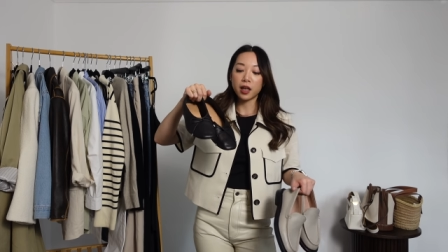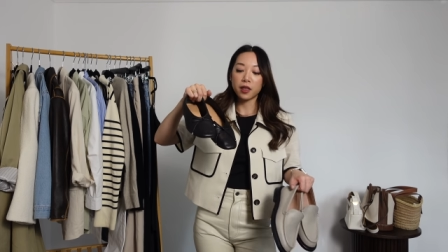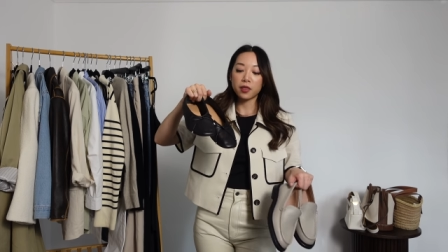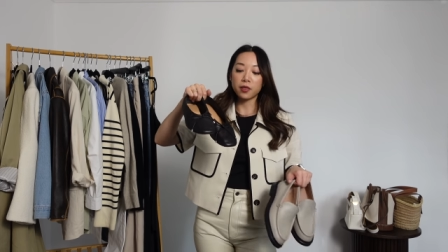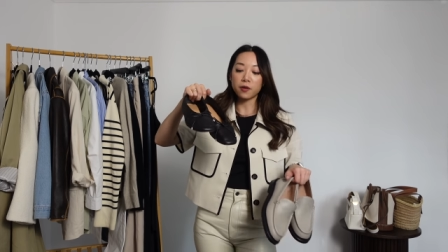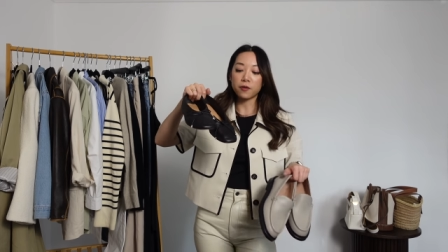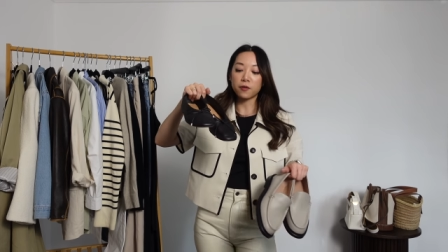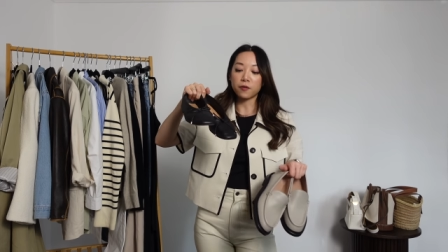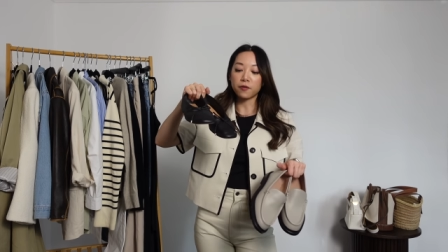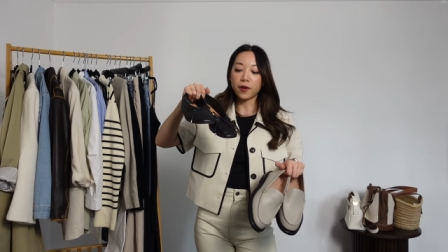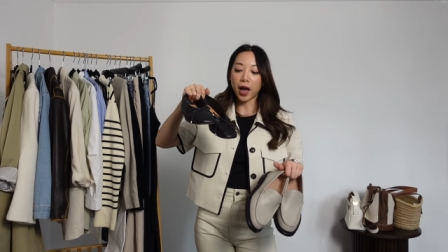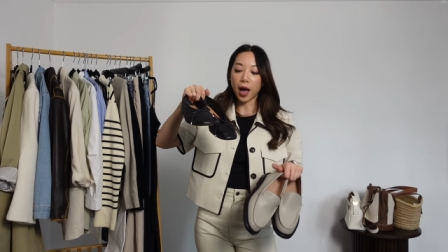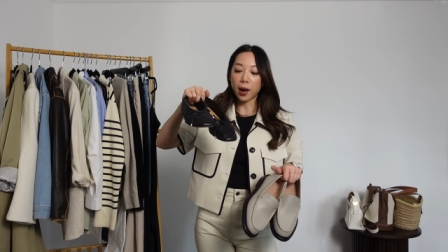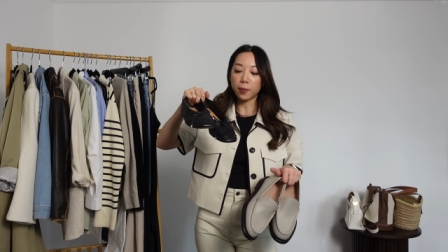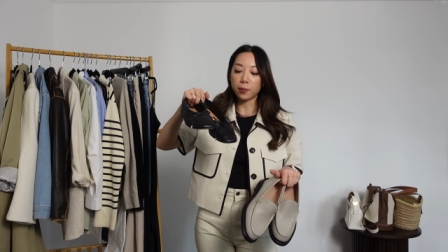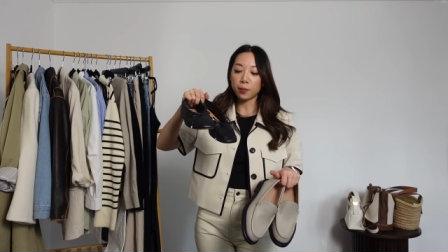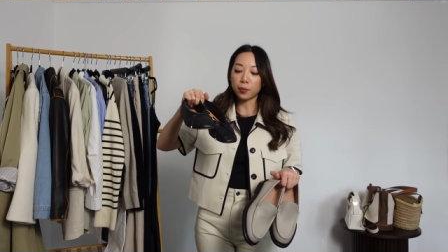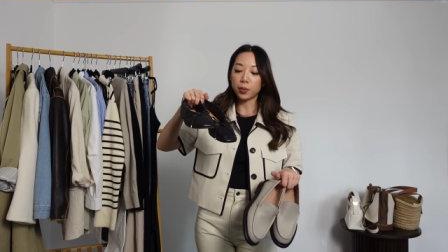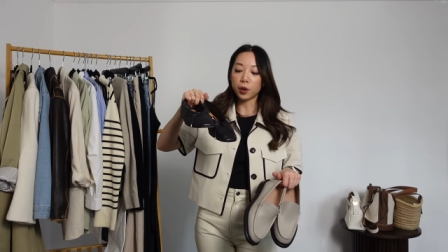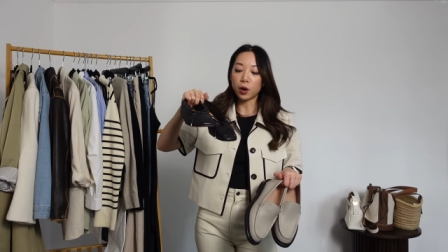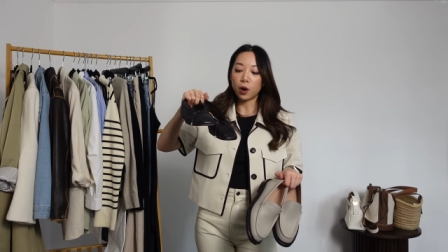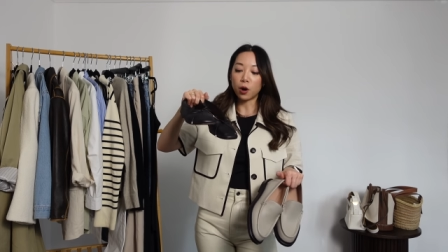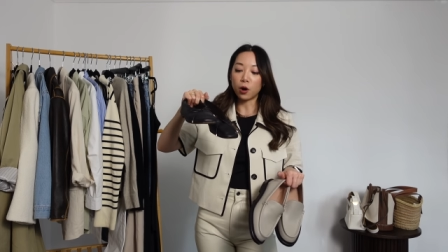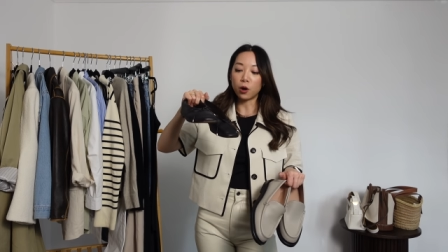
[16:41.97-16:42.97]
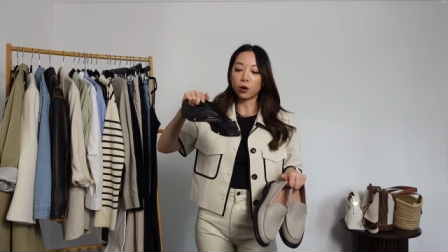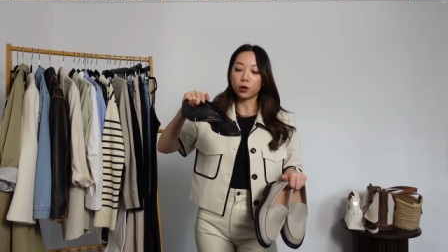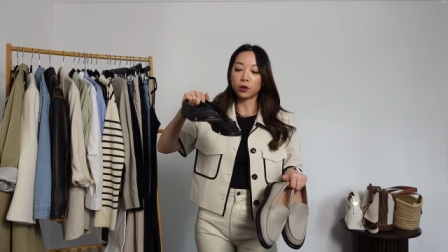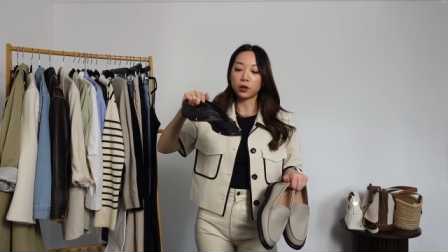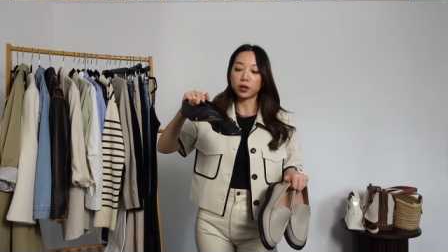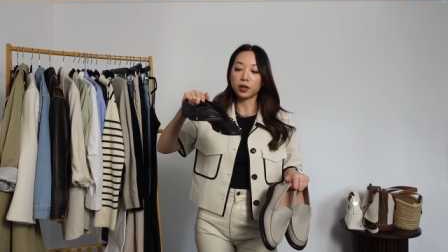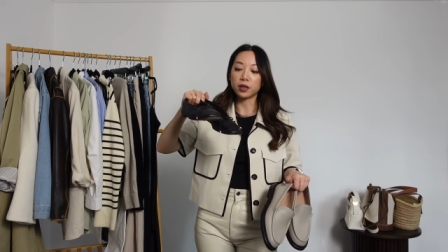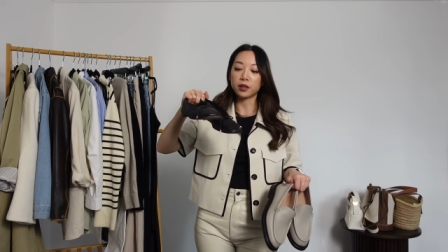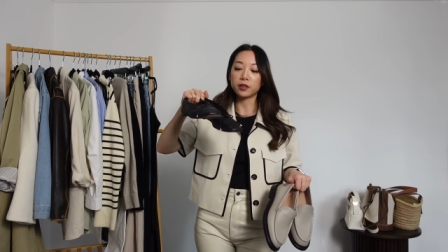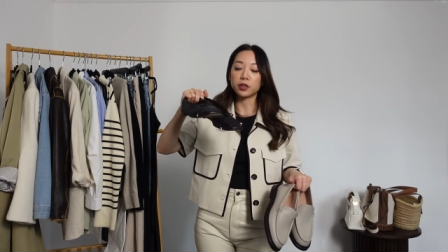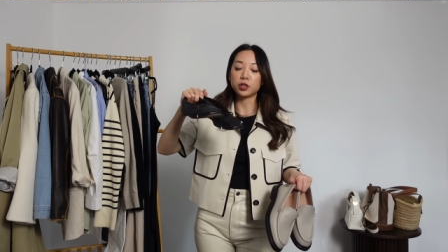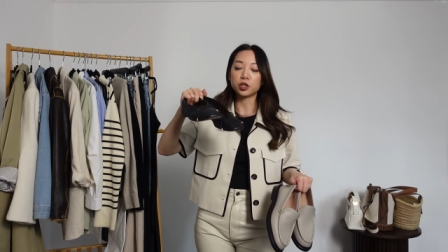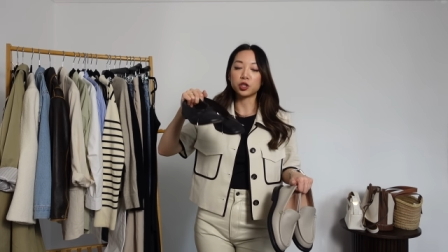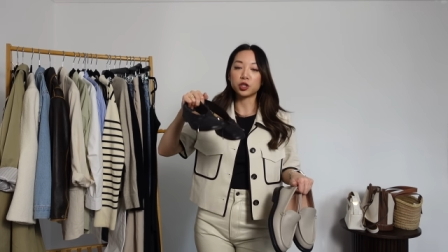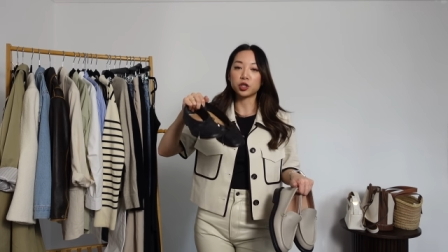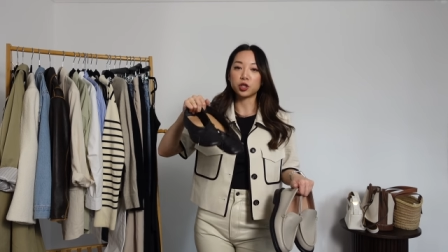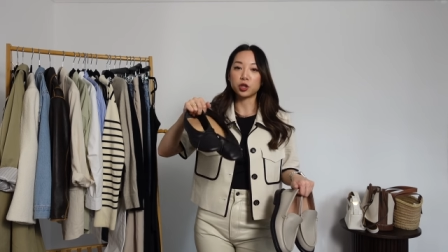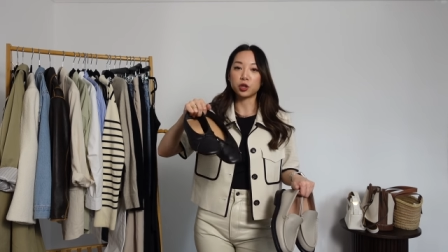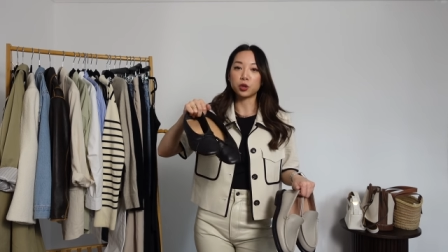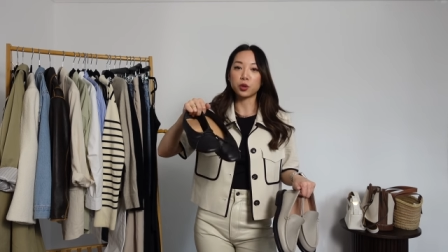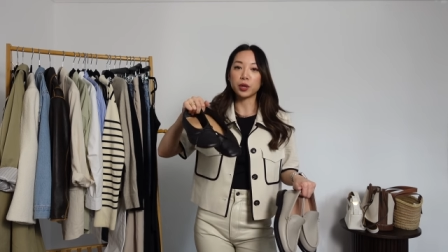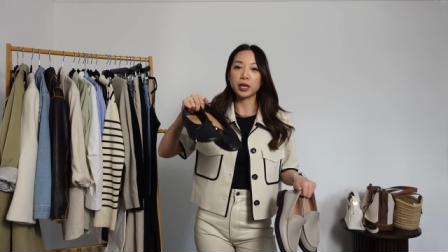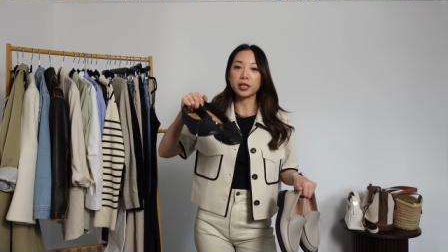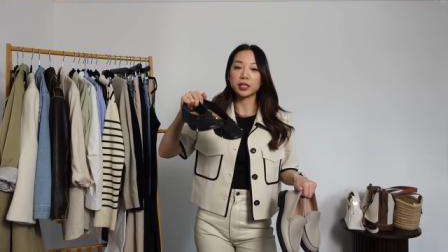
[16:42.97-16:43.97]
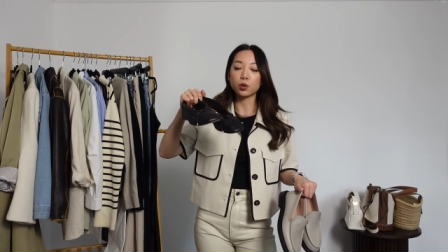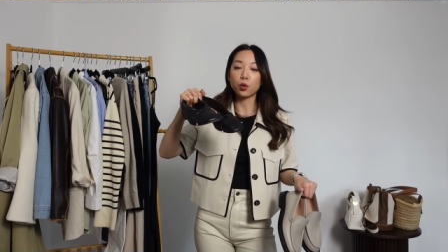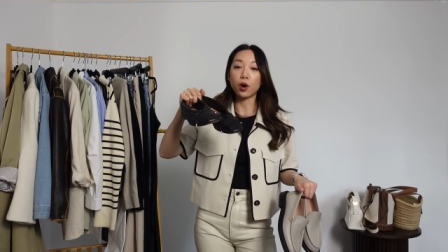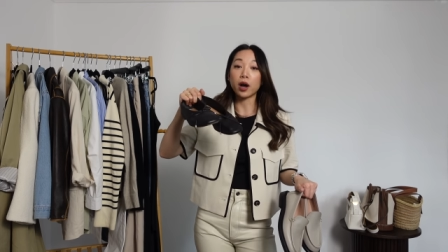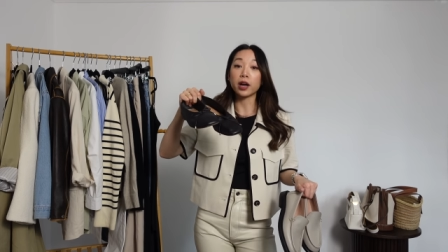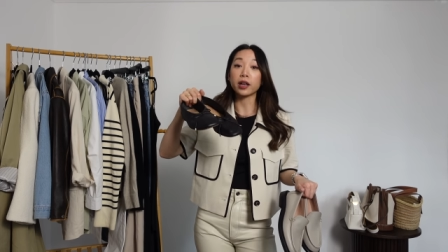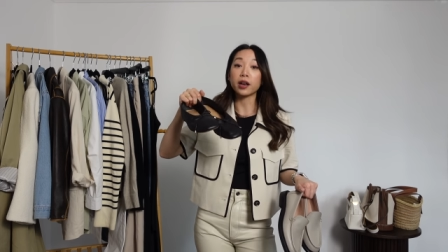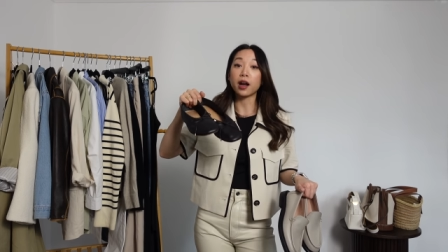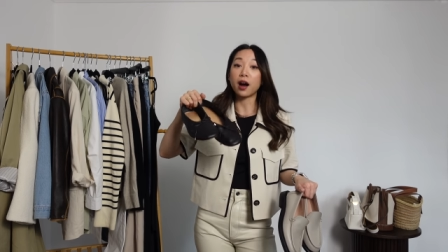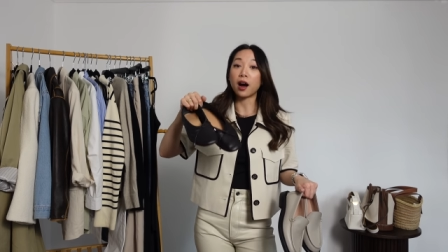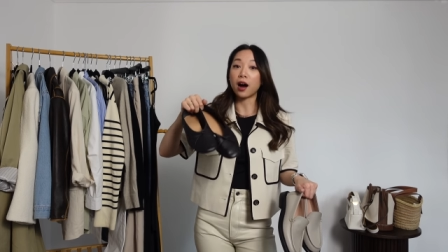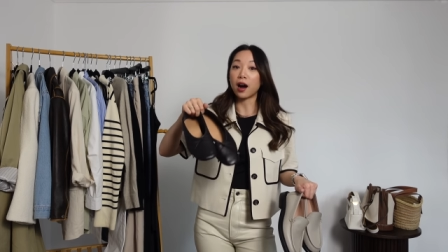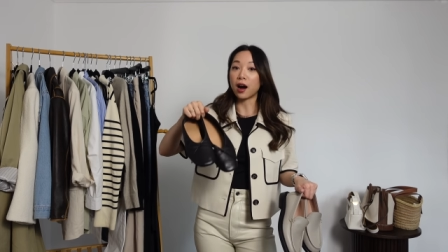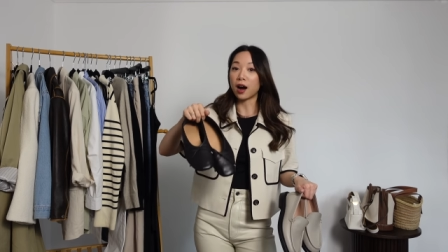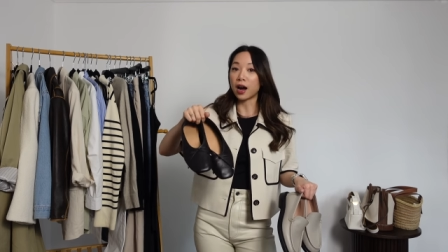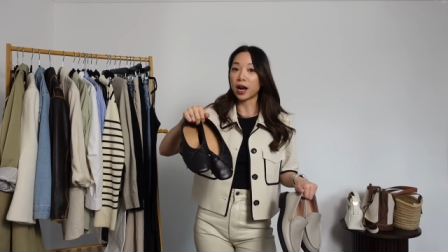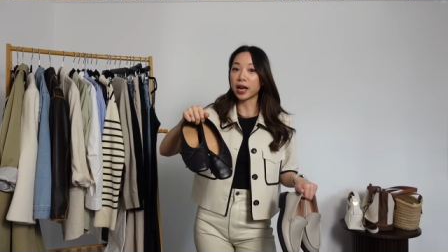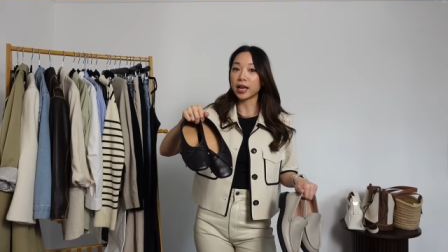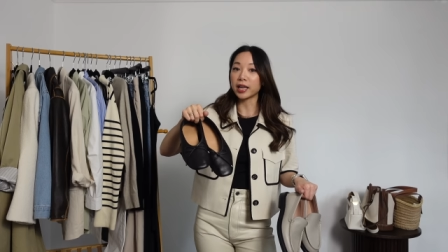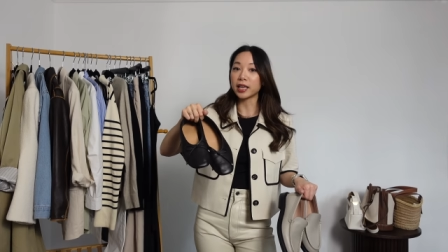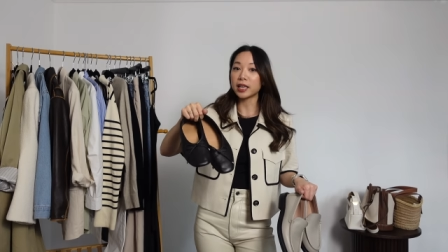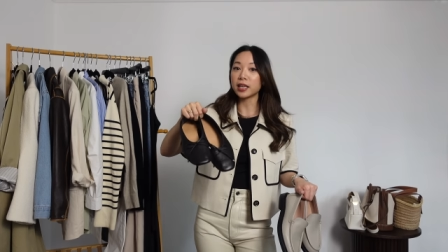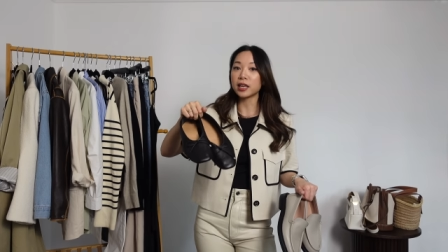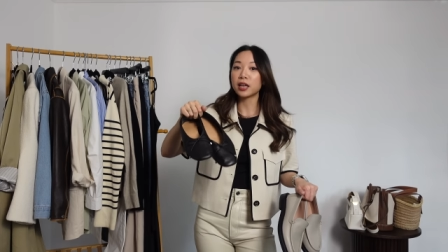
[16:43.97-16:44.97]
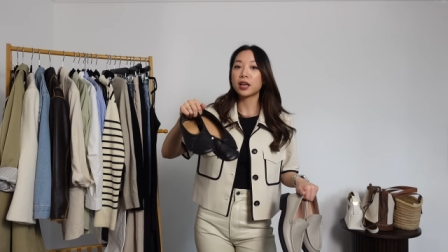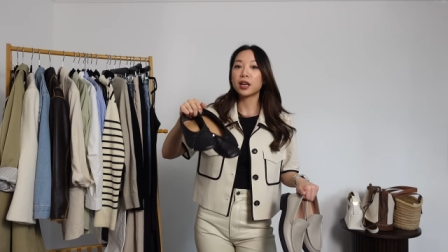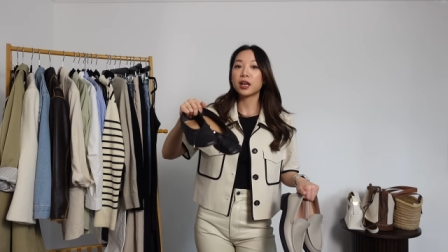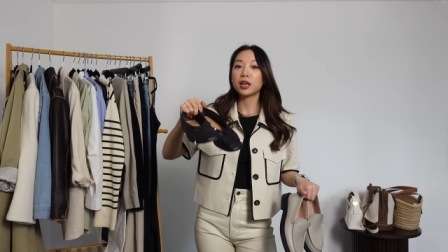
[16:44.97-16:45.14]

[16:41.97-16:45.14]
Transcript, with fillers: the vamp on the shoe is quite high.